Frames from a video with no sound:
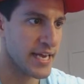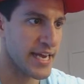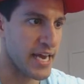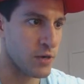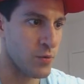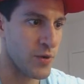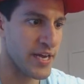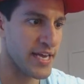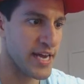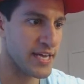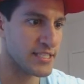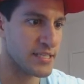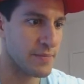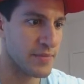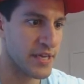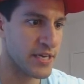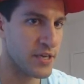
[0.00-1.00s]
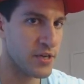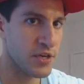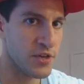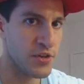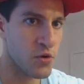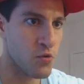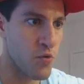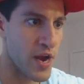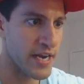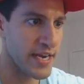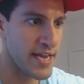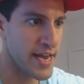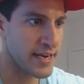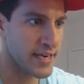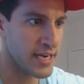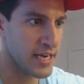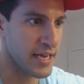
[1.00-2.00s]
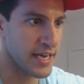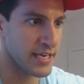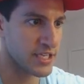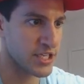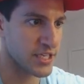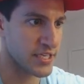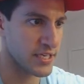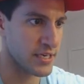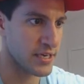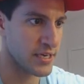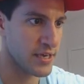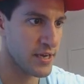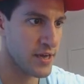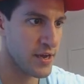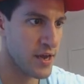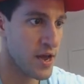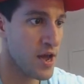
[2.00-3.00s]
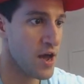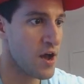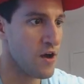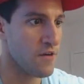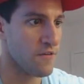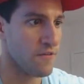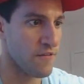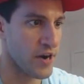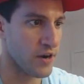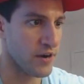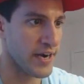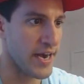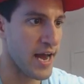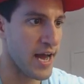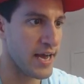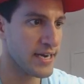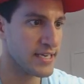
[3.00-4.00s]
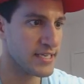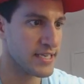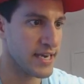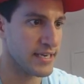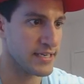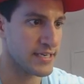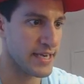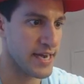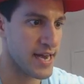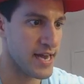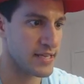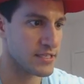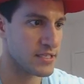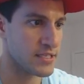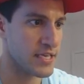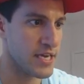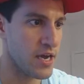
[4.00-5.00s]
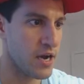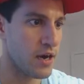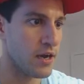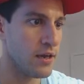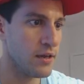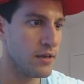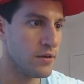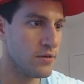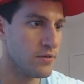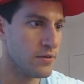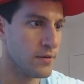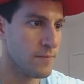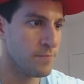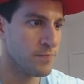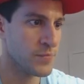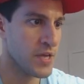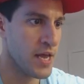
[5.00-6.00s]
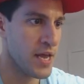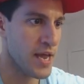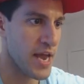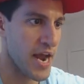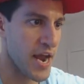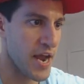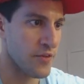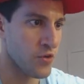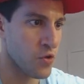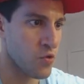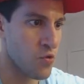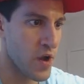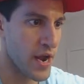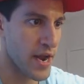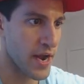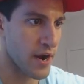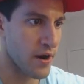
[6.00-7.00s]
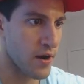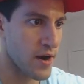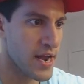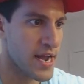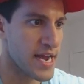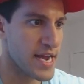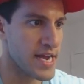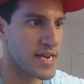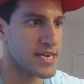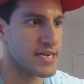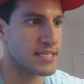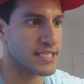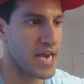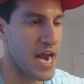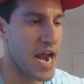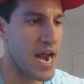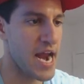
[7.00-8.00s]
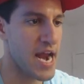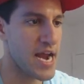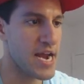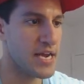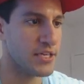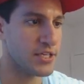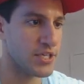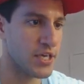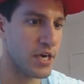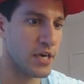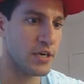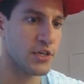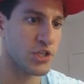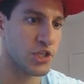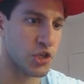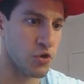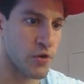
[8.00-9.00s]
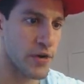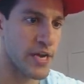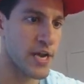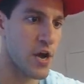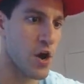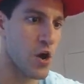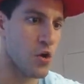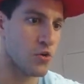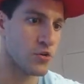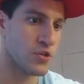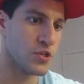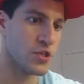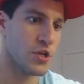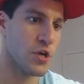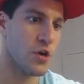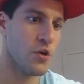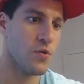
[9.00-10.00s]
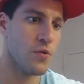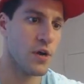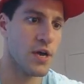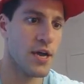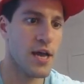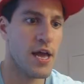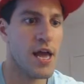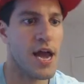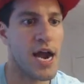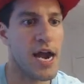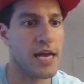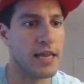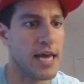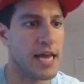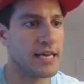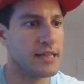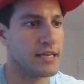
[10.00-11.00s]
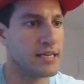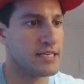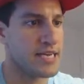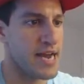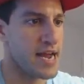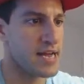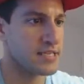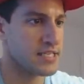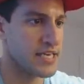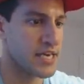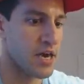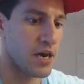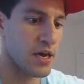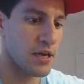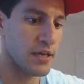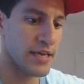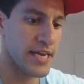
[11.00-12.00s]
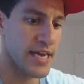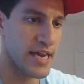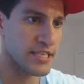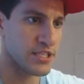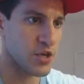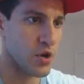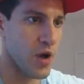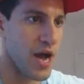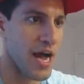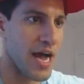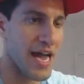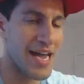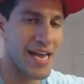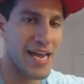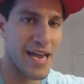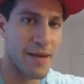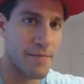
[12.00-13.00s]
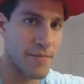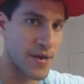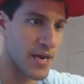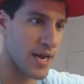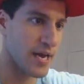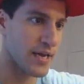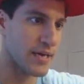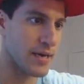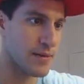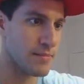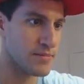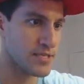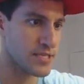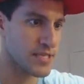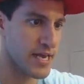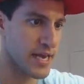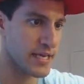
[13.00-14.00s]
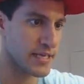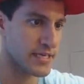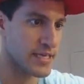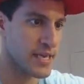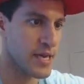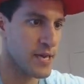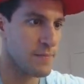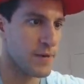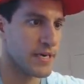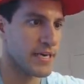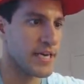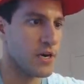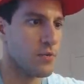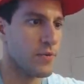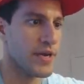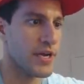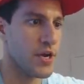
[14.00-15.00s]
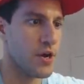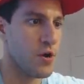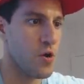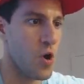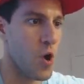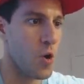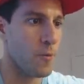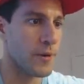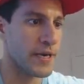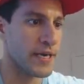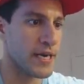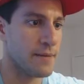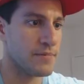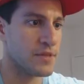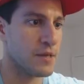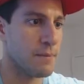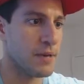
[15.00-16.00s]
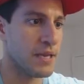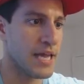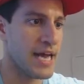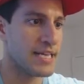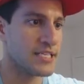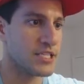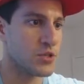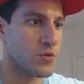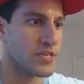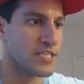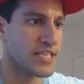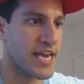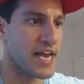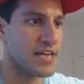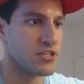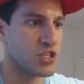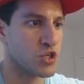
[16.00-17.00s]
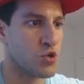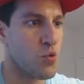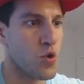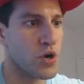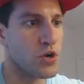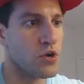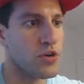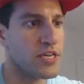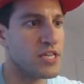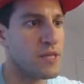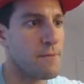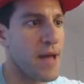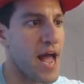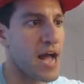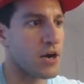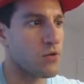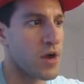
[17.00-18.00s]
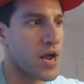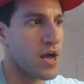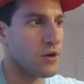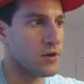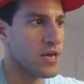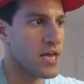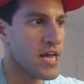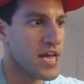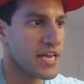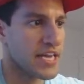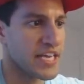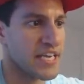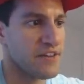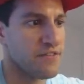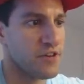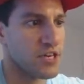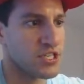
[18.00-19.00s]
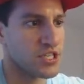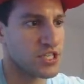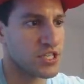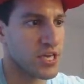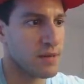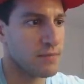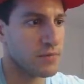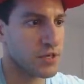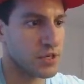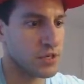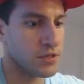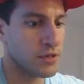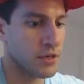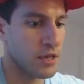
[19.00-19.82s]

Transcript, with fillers: Can we get something good in the Radiant Collection? Oh, very nice, a D N C Holo. And the rare is a Doug Trio. So I like the D N C Holly, so I am not upset. But here we go, opening up the Blastoise. Can Squirtle in the background give us some good